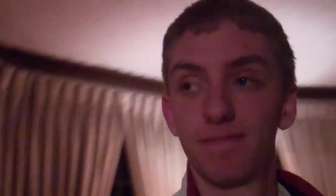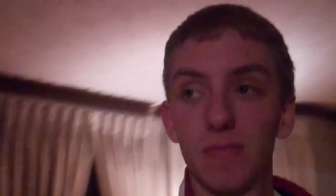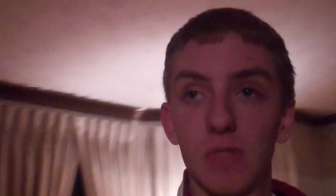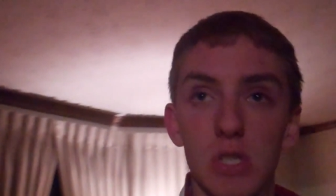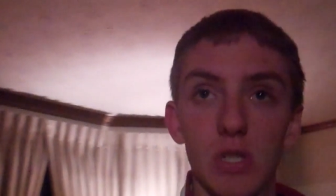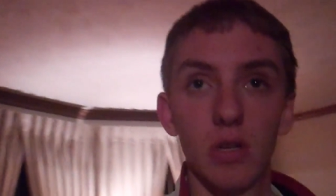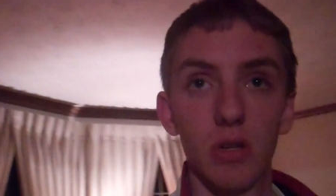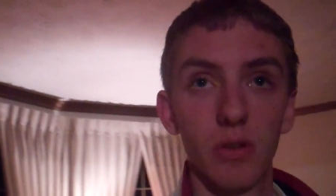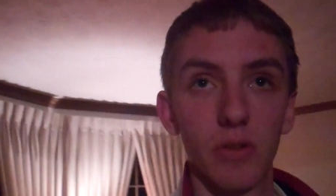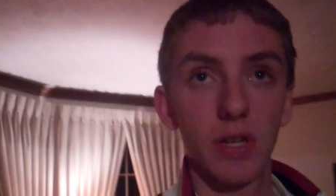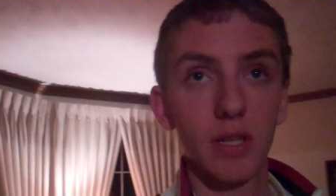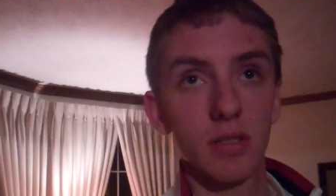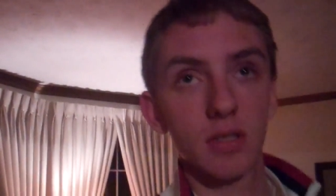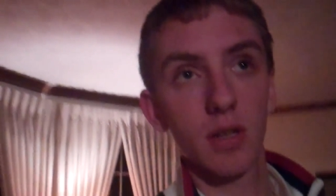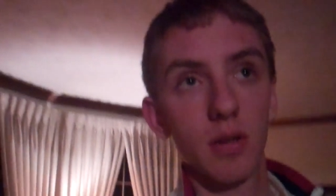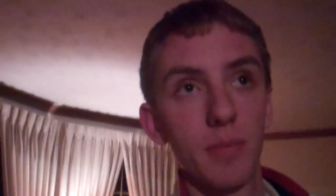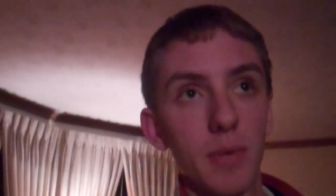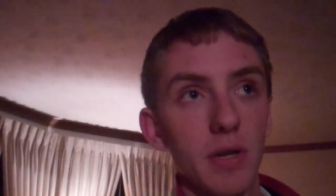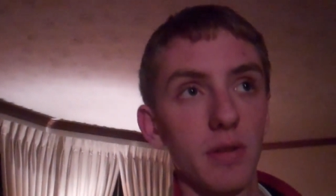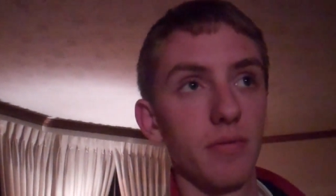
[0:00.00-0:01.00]
So that's
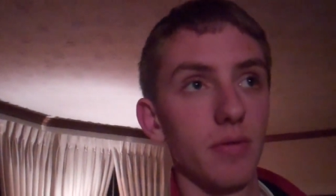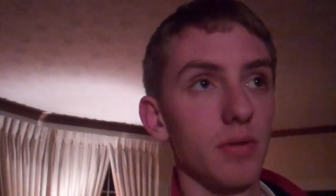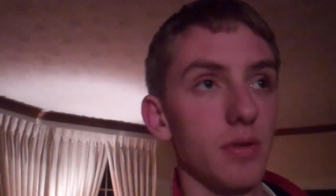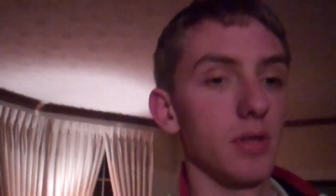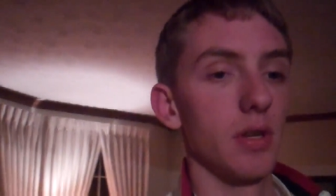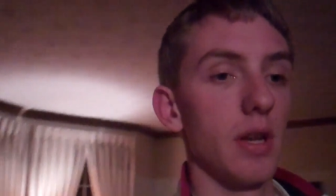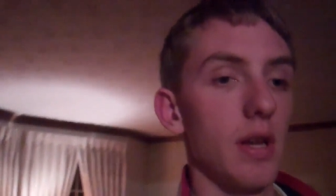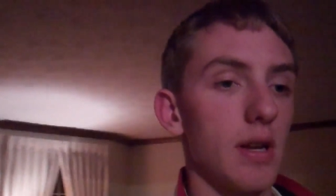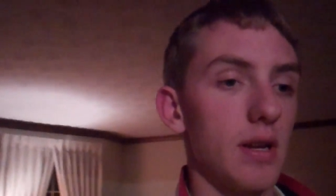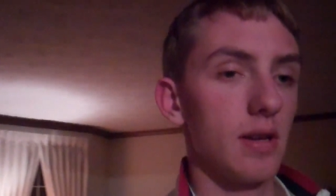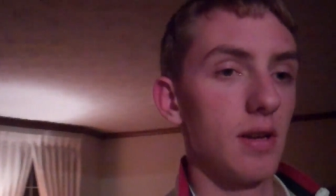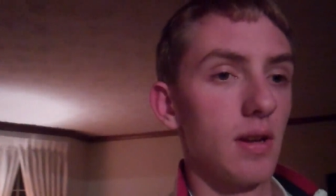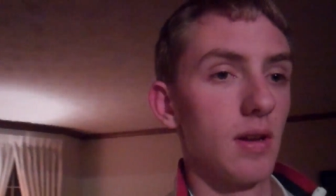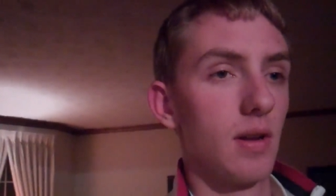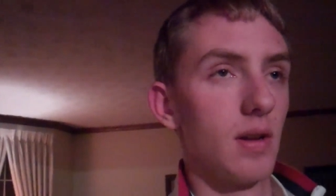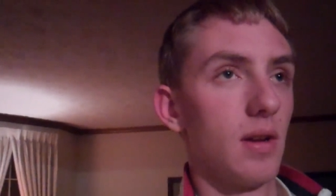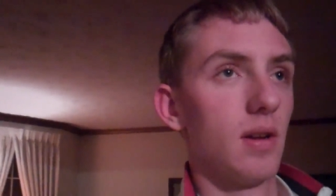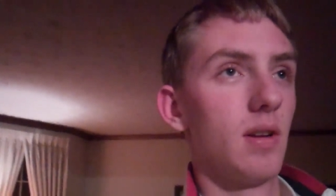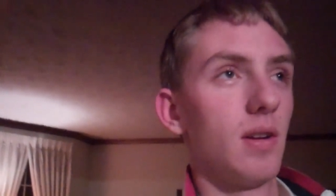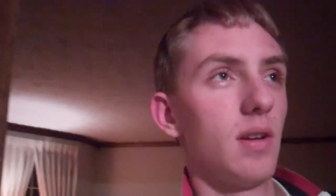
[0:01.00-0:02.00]
going to be it for today.
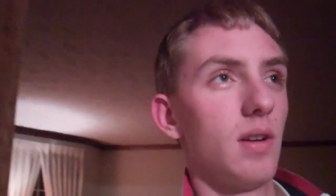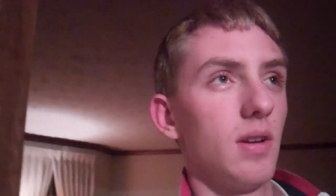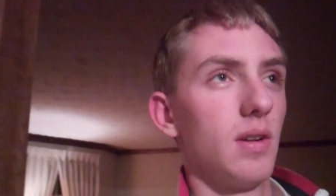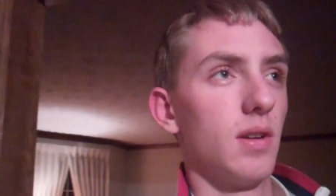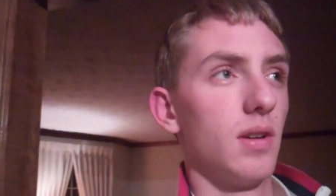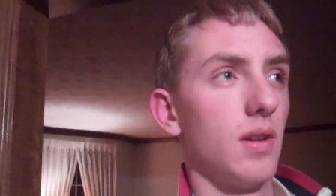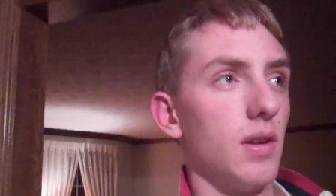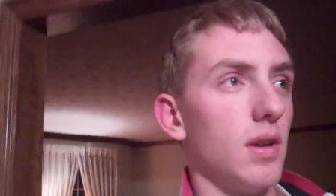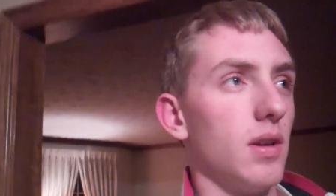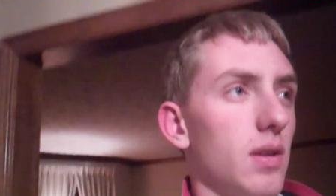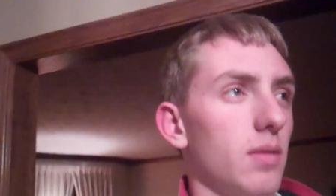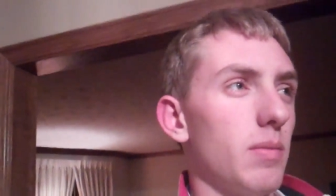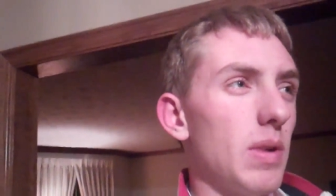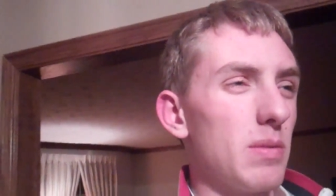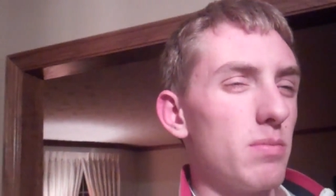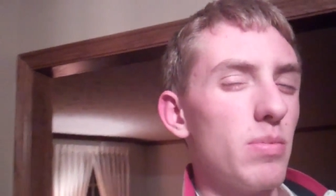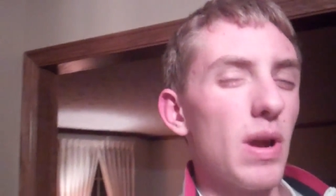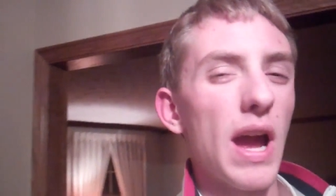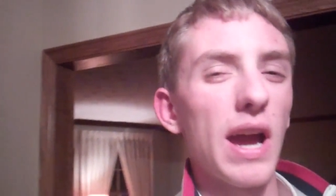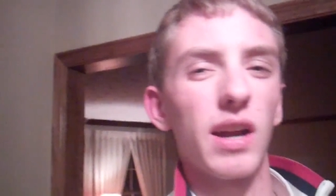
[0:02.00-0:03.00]

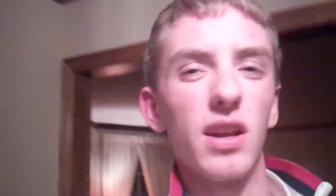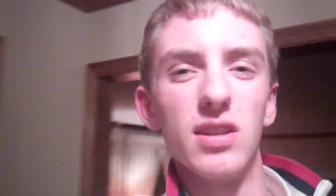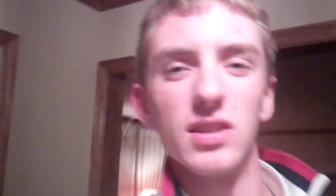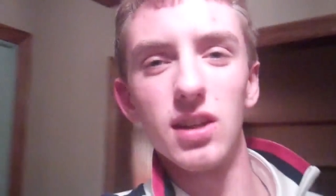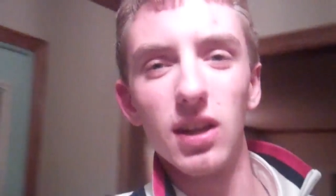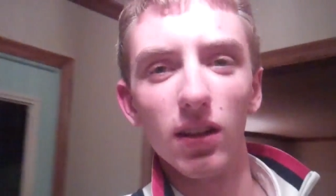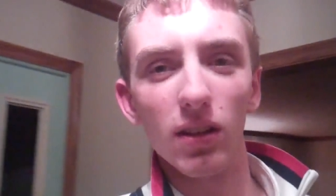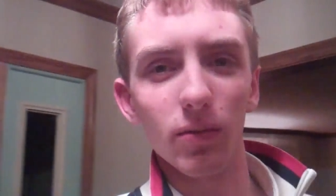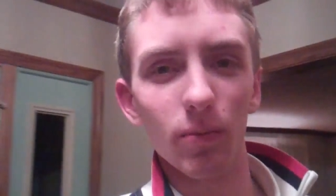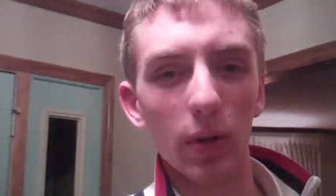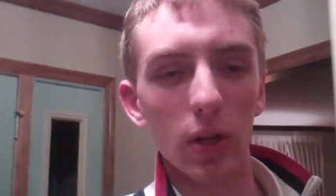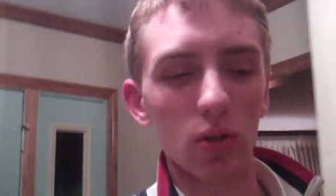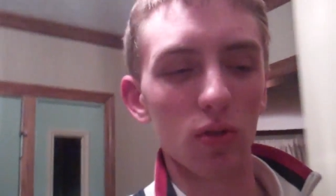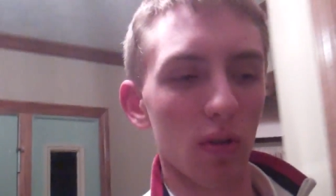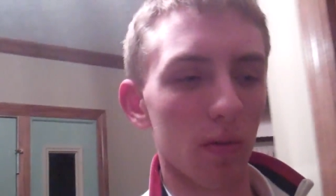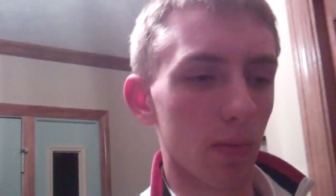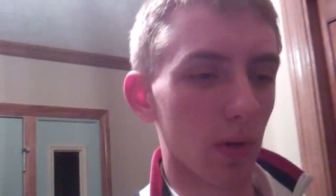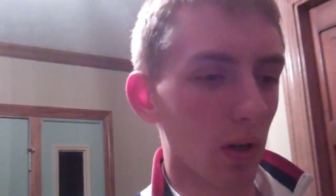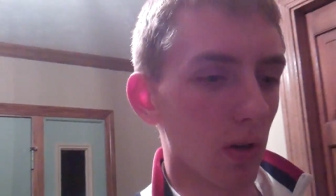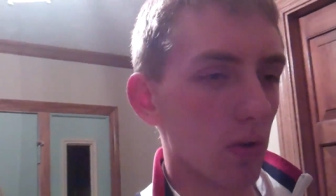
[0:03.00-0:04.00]
My back is killing me,
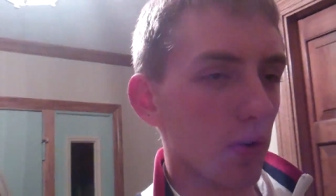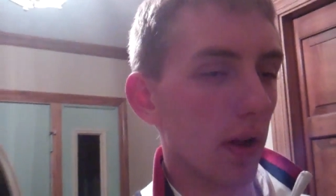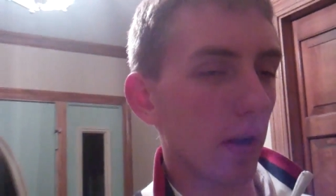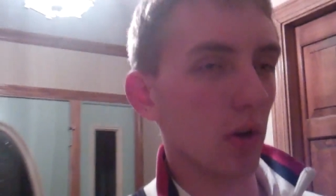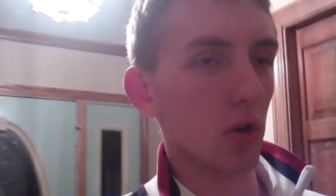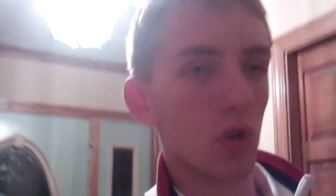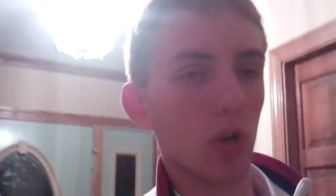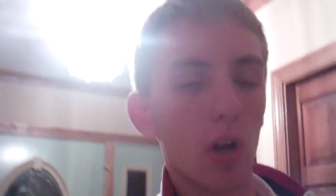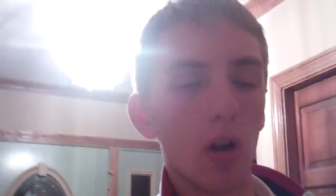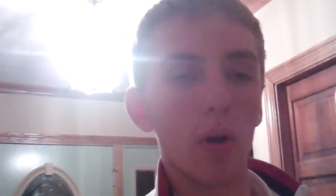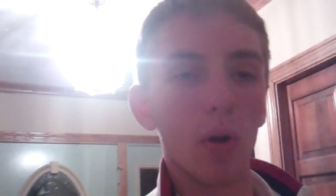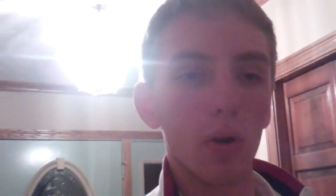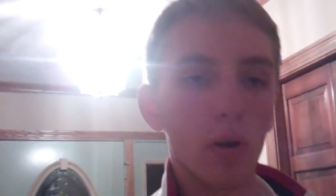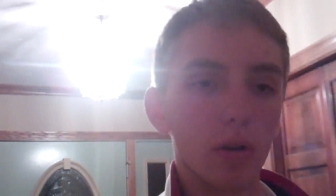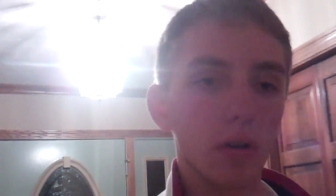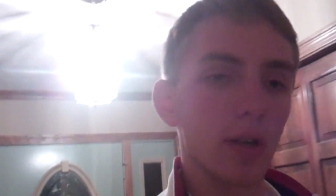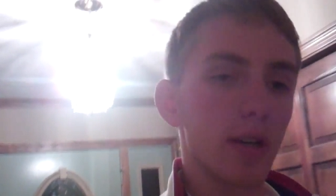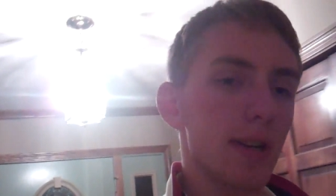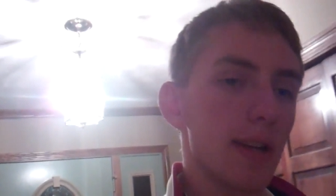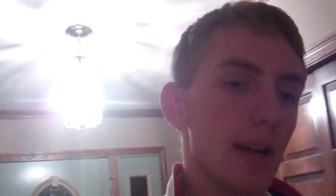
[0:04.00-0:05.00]
so I'm going to go take a
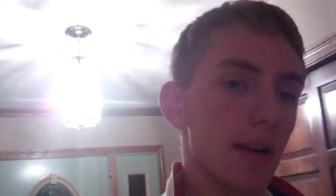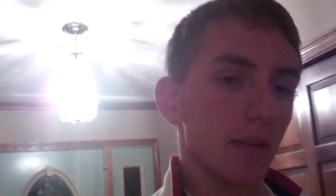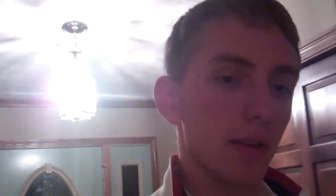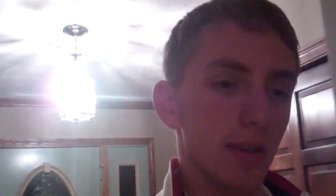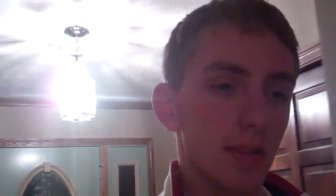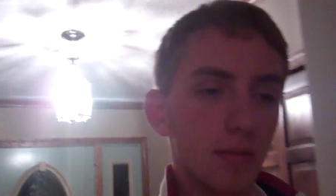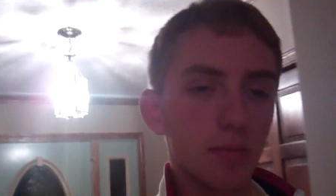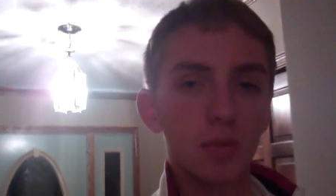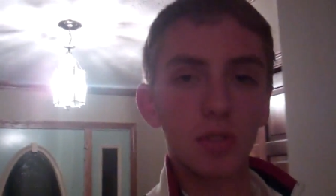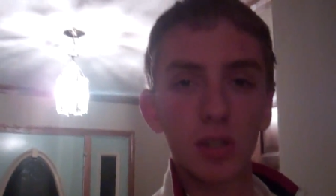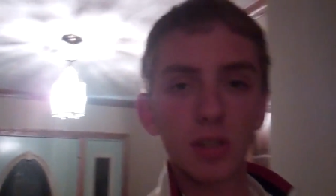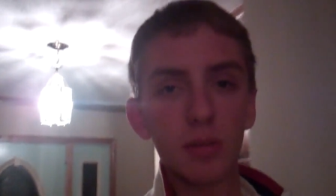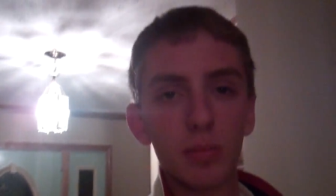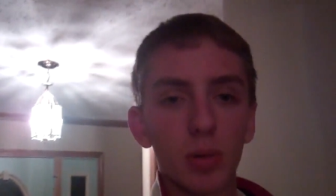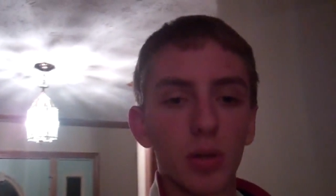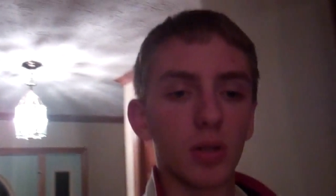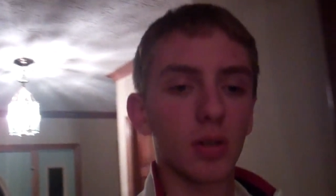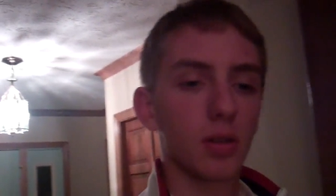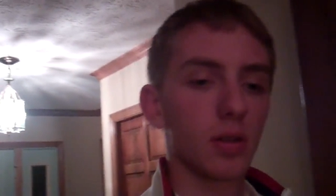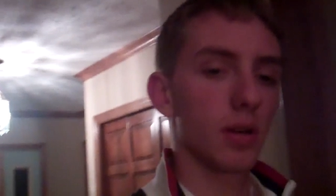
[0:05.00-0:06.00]
shower, lay down, get some
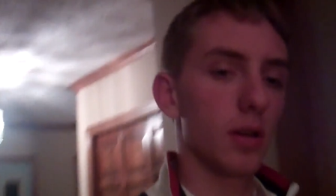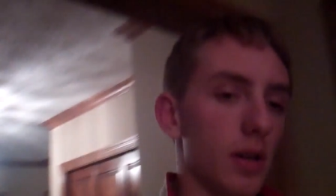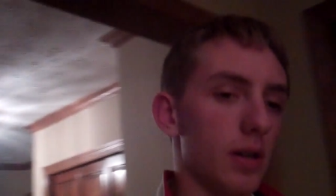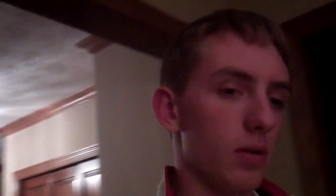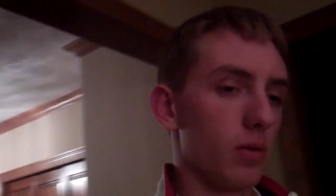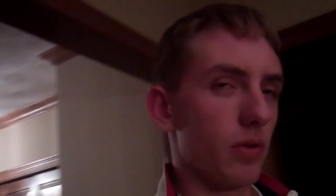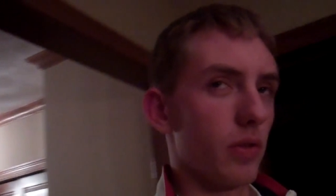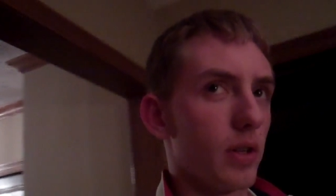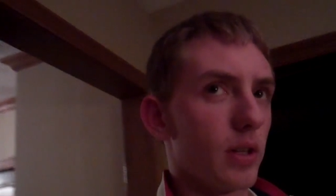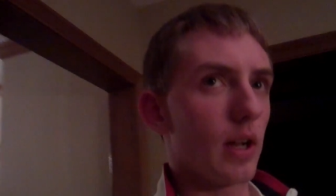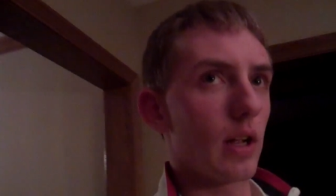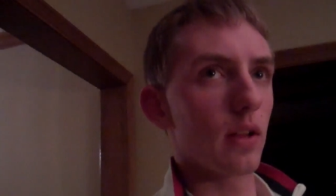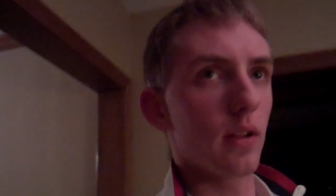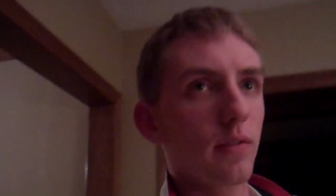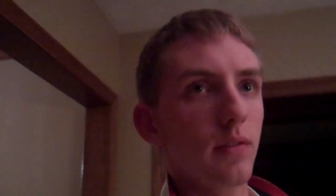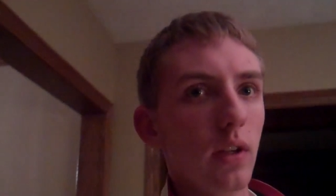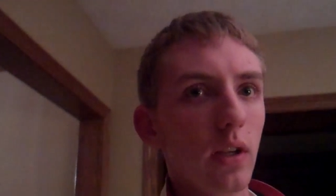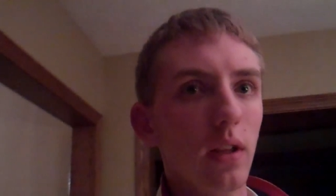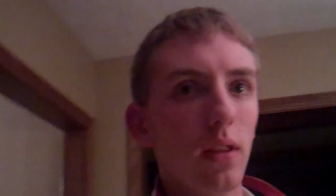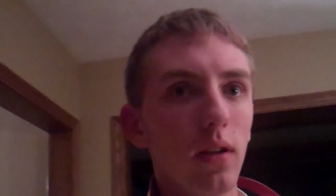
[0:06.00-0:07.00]
sleep. I don't think I
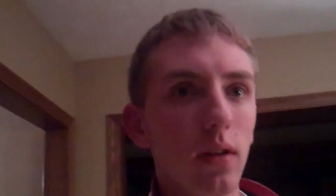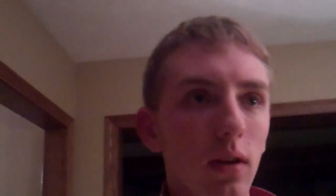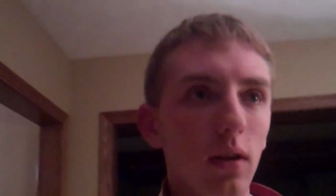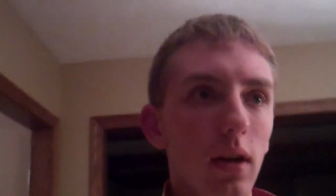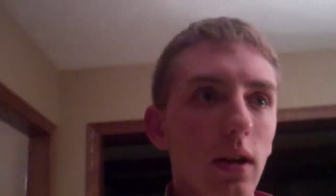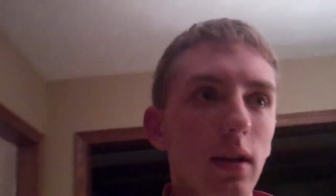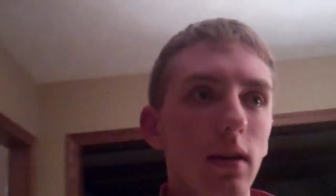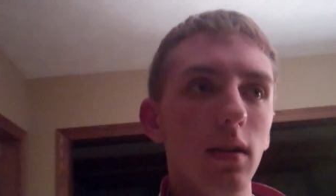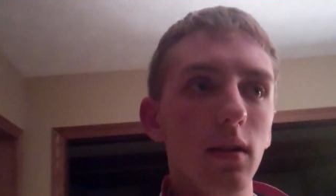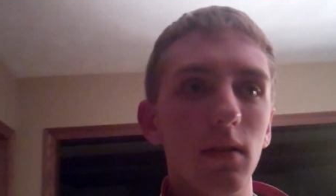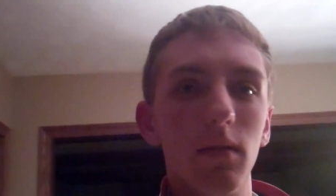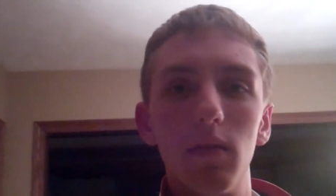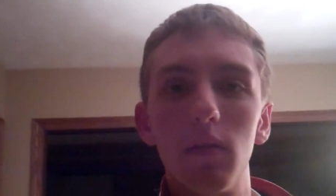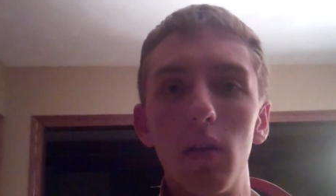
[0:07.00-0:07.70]
left anything unended,